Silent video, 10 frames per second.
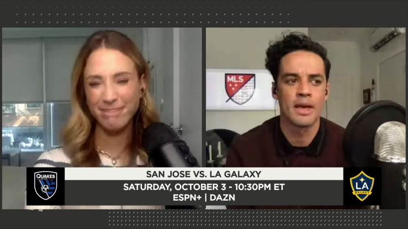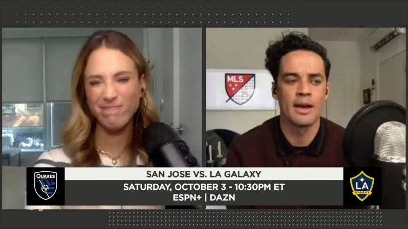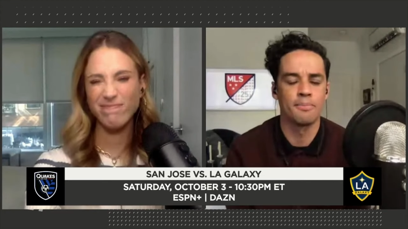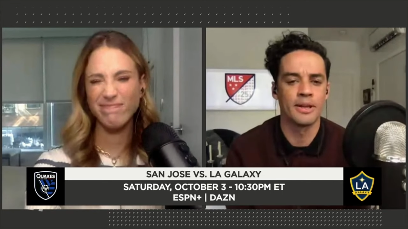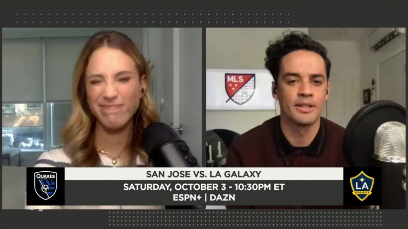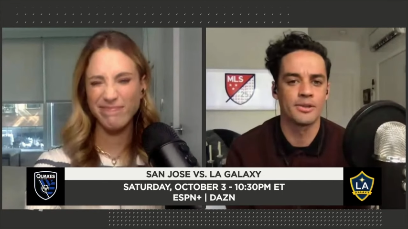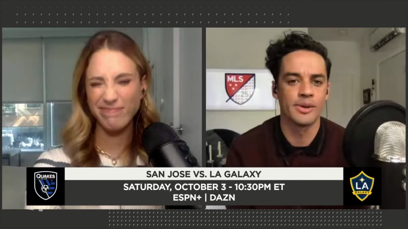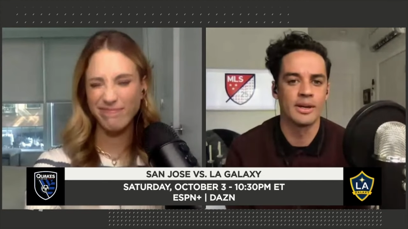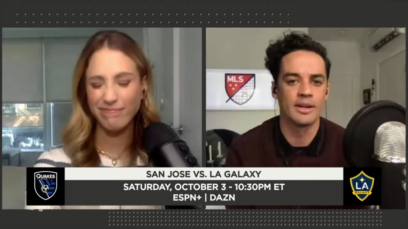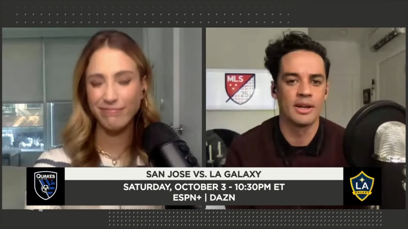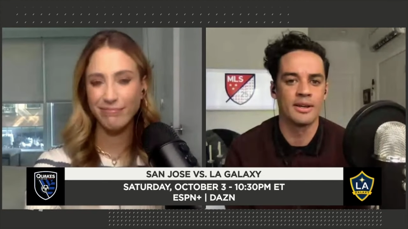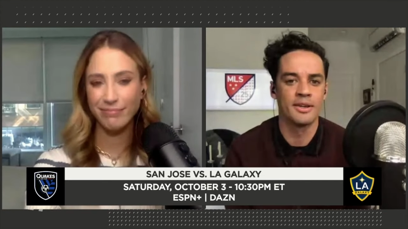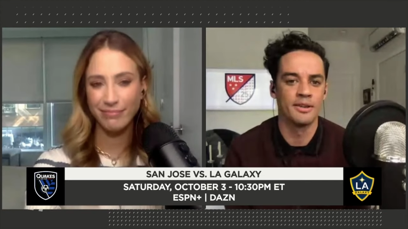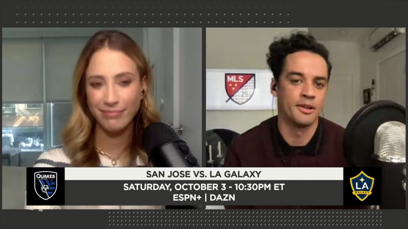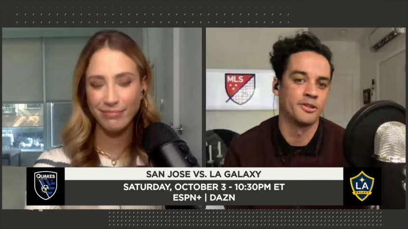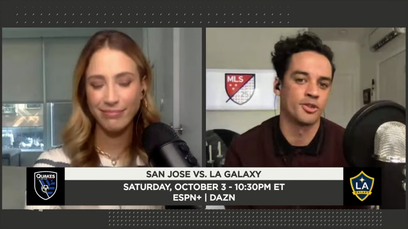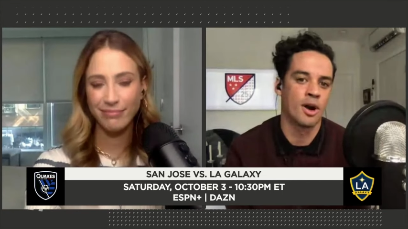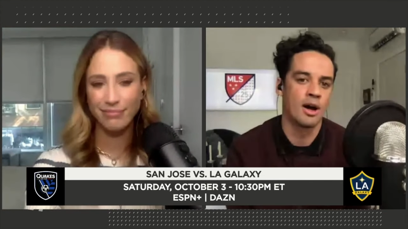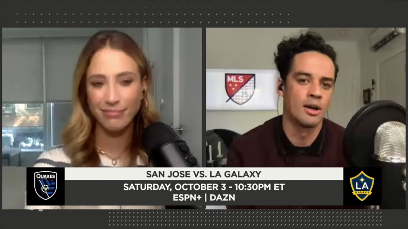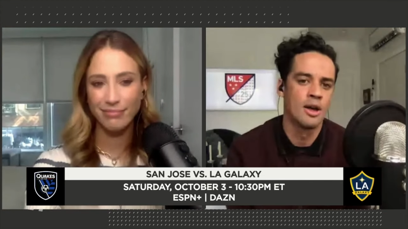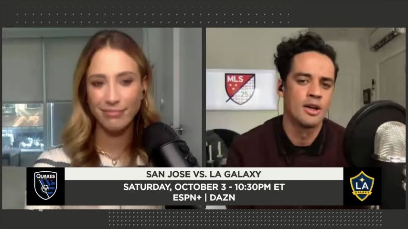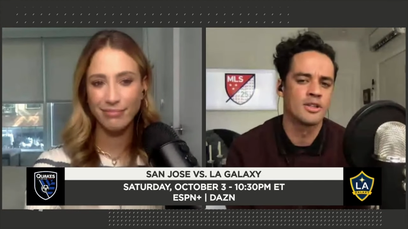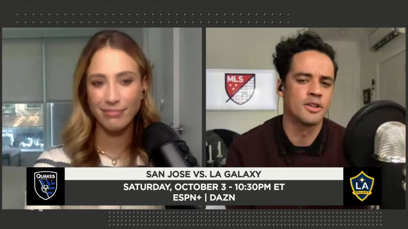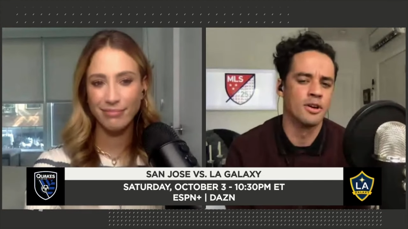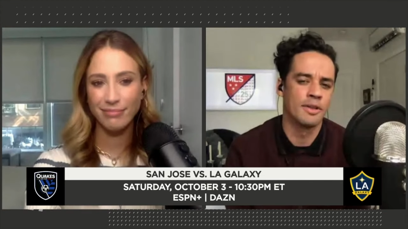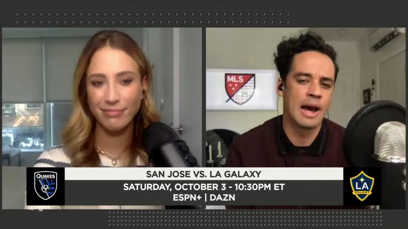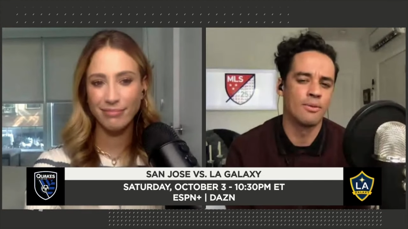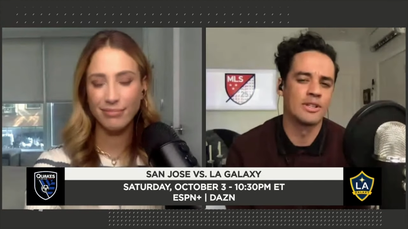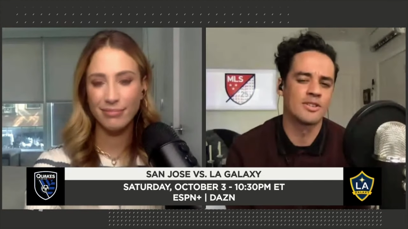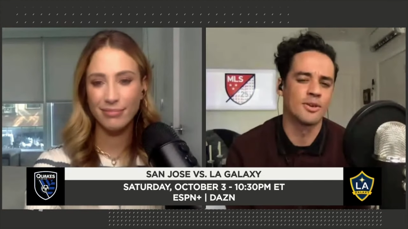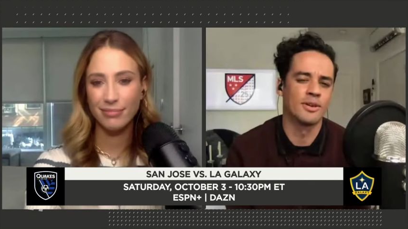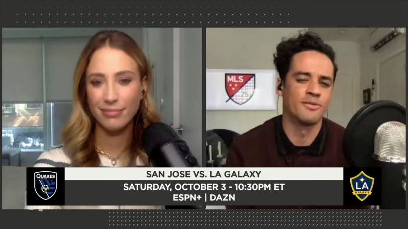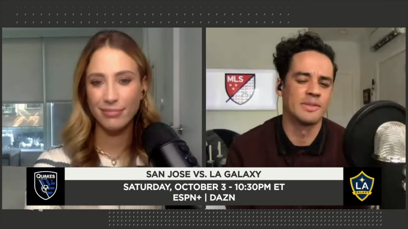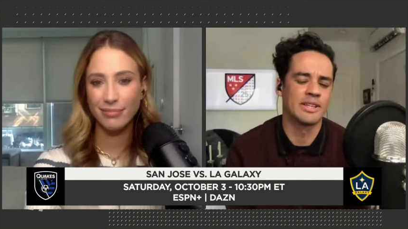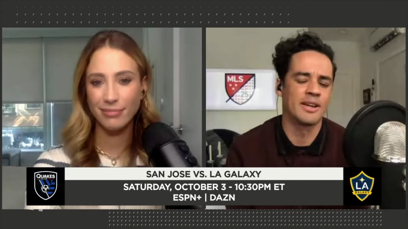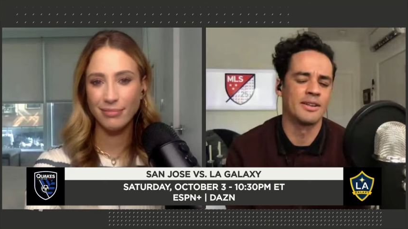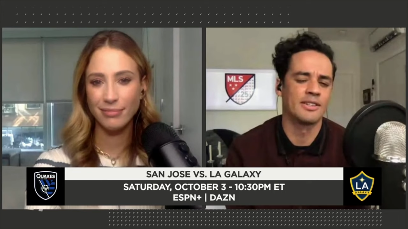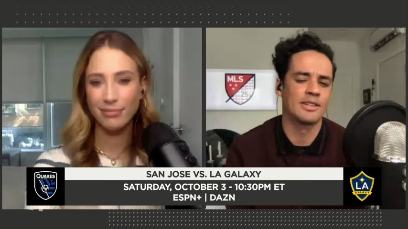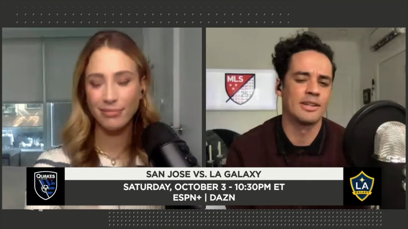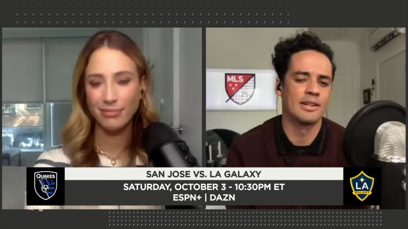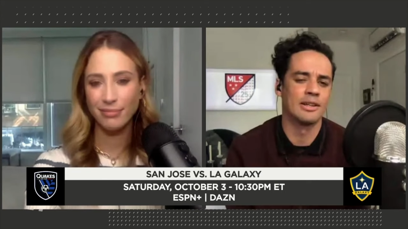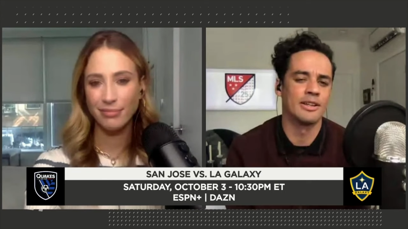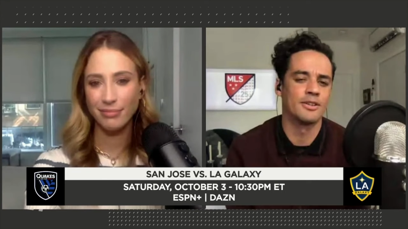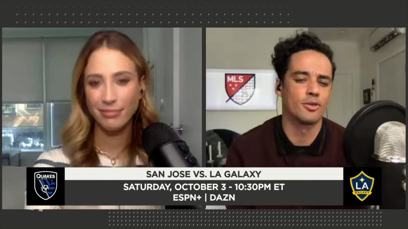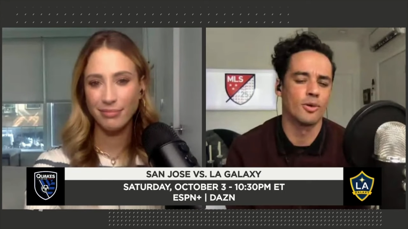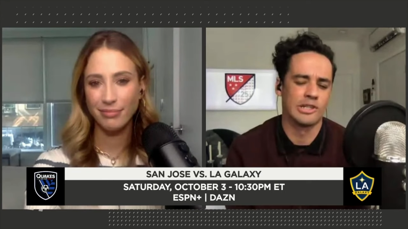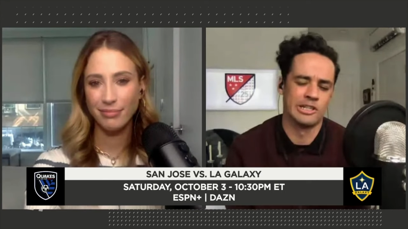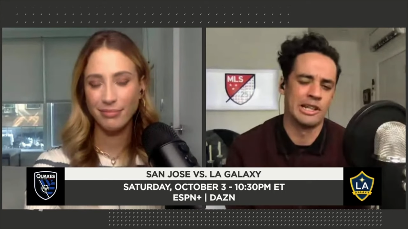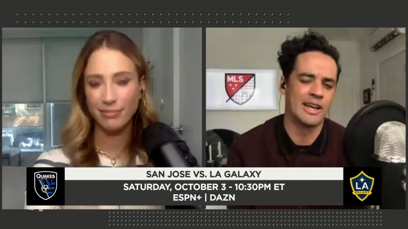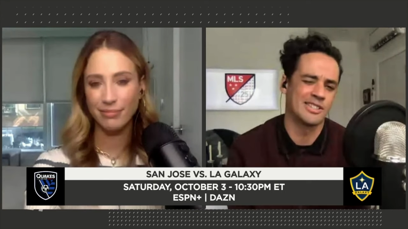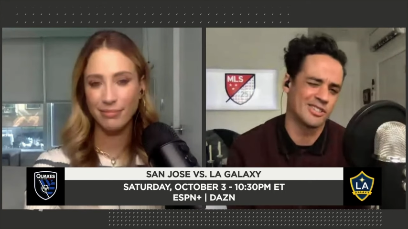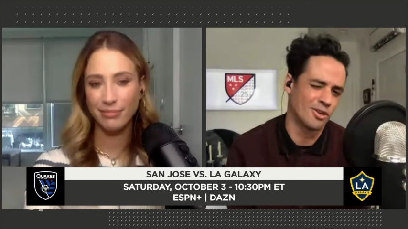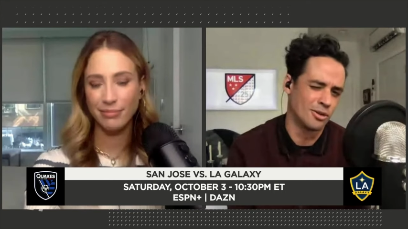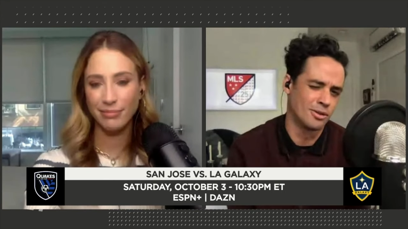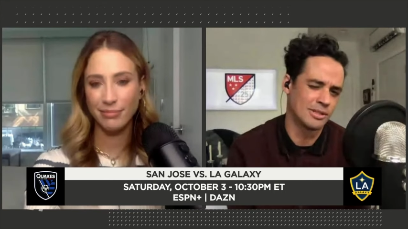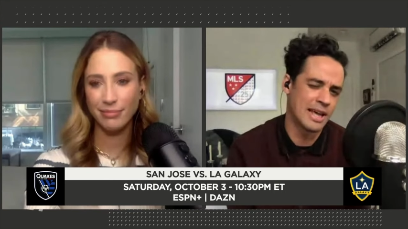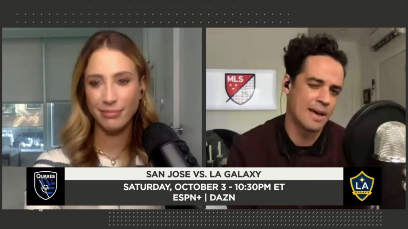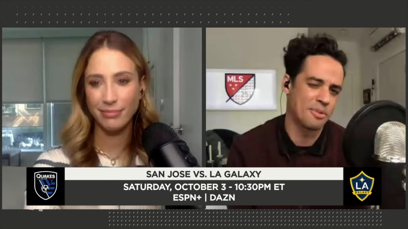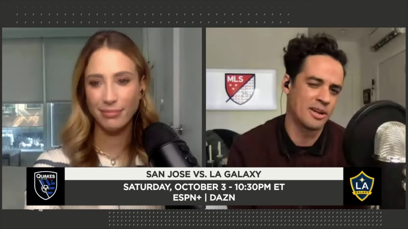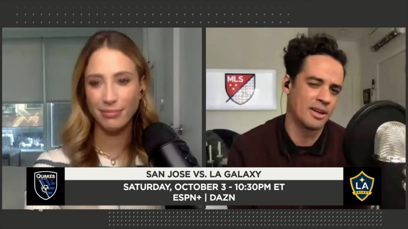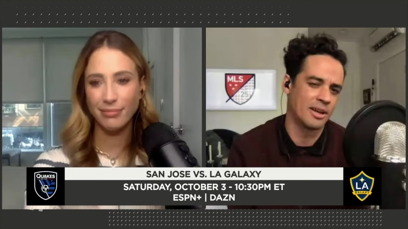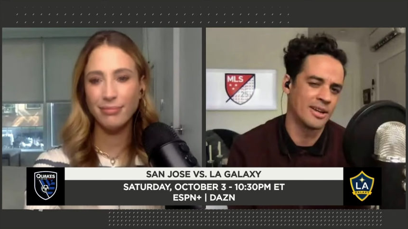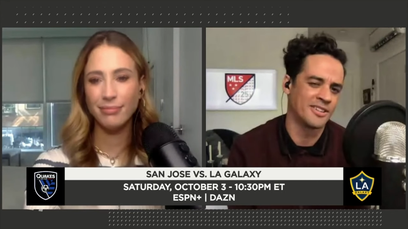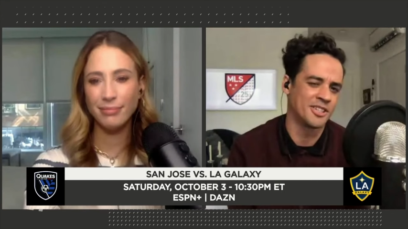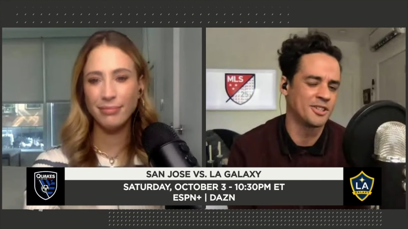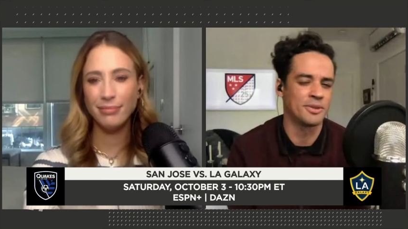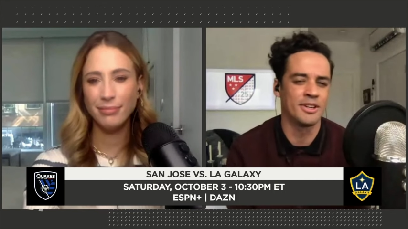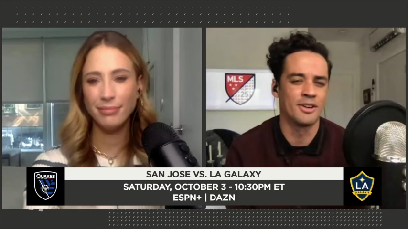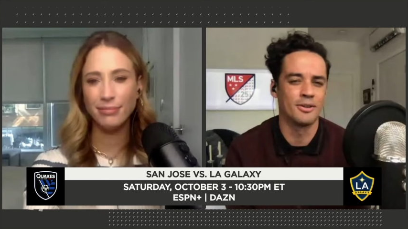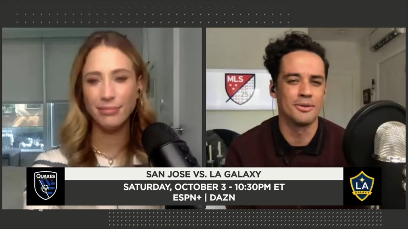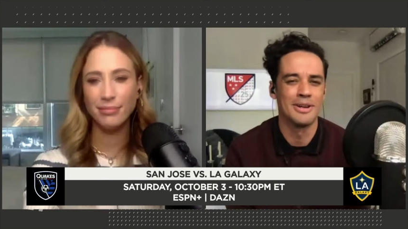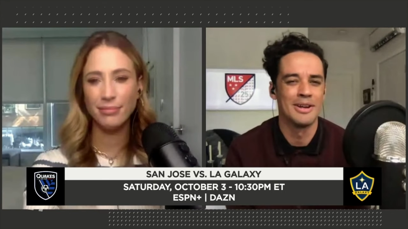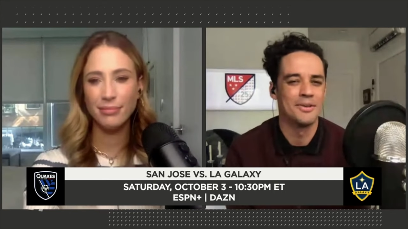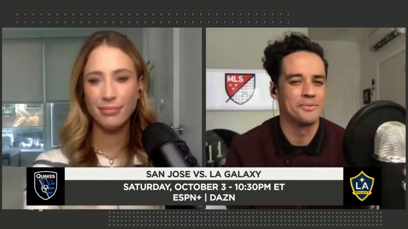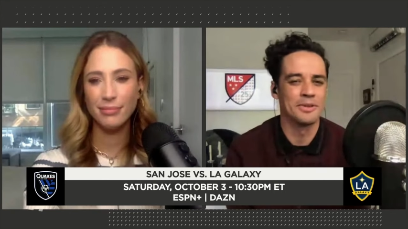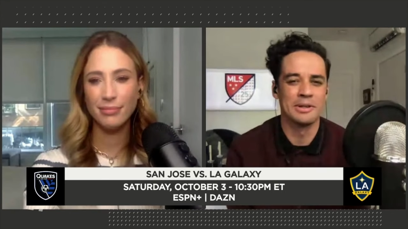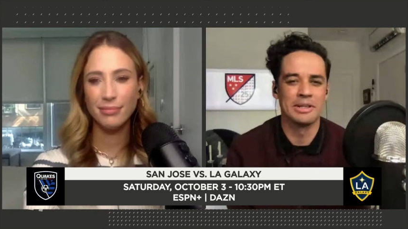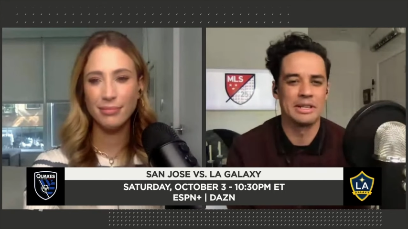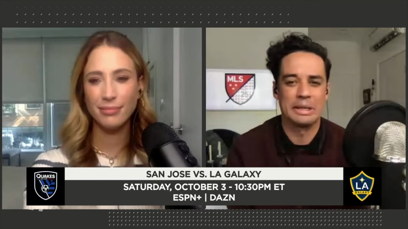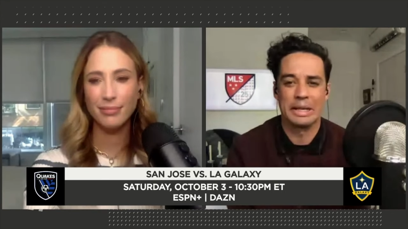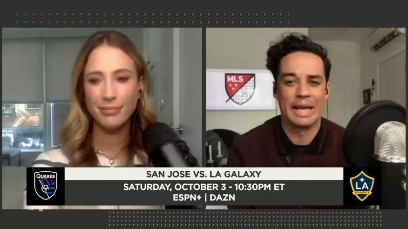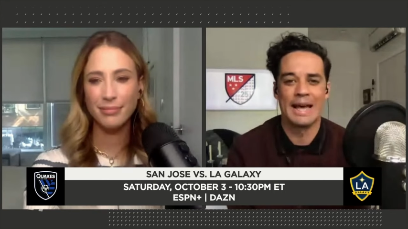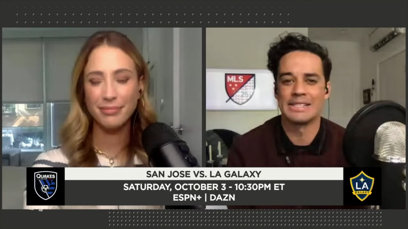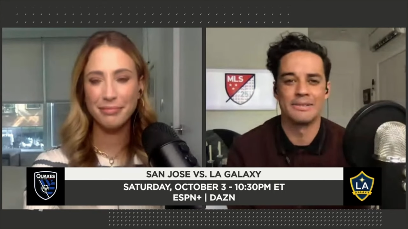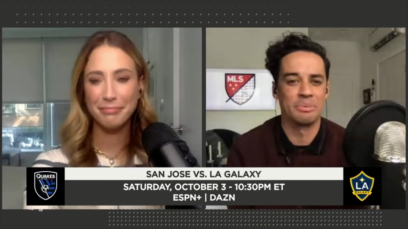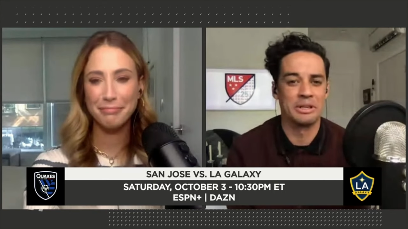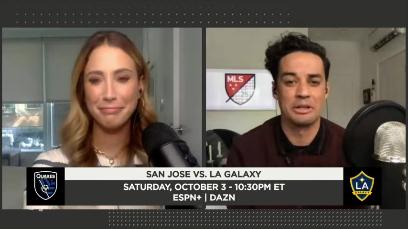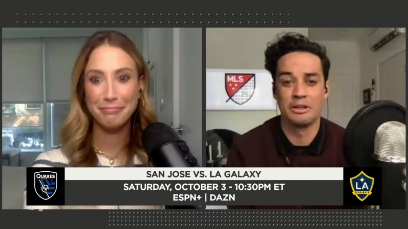Speaker 1: and played to a, a nil-nil draw. So that would sort of tend to lean towards less goals happening and mm-hmm. Chicharito really it hasn't been